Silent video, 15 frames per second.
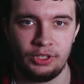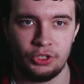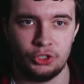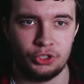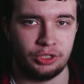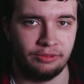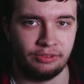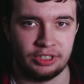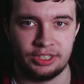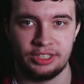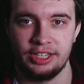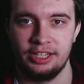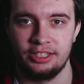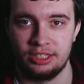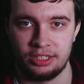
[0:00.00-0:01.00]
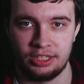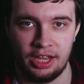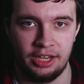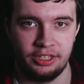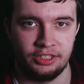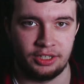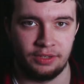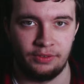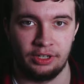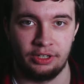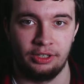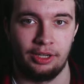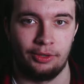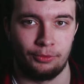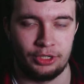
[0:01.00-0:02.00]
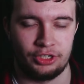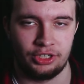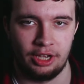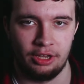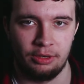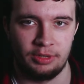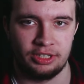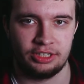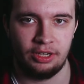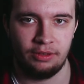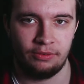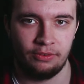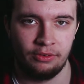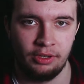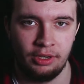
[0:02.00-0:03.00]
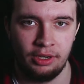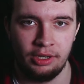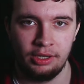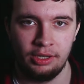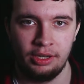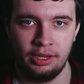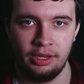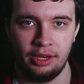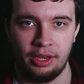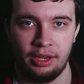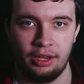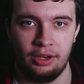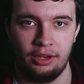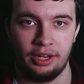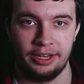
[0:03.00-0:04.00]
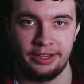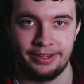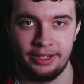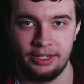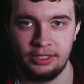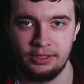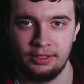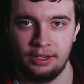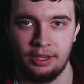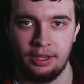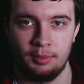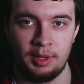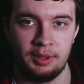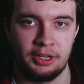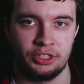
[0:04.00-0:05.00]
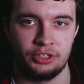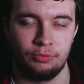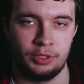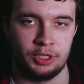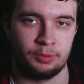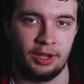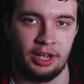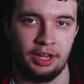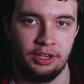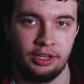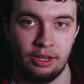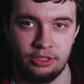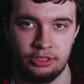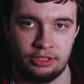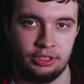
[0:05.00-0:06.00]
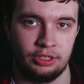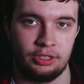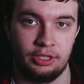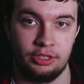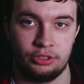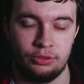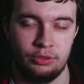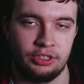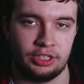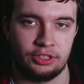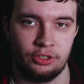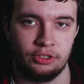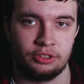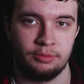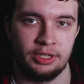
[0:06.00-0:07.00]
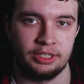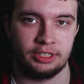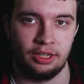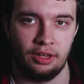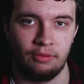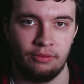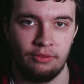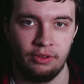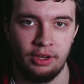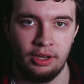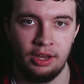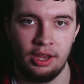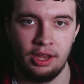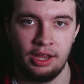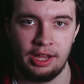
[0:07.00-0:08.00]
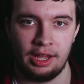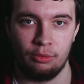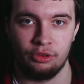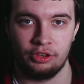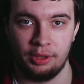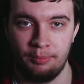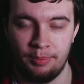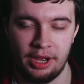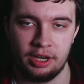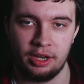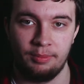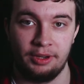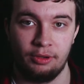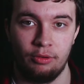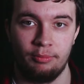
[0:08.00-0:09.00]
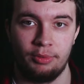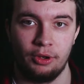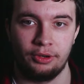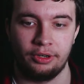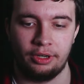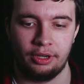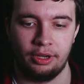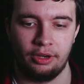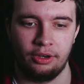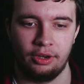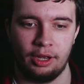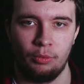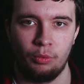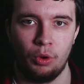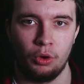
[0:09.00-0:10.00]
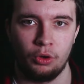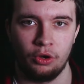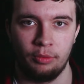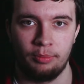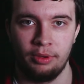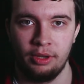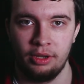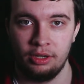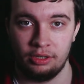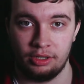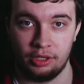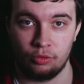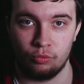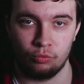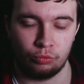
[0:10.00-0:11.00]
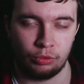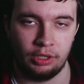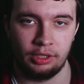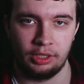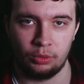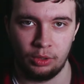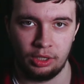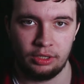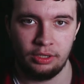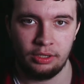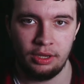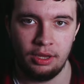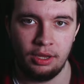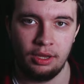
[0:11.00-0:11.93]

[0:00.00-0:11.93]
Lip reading: shifted side to side as if I could like reach down to myself. And I did. I managed to reach my hand down, and as soon as I touched myself, I was like back in my own body, and I woke up like really quickly.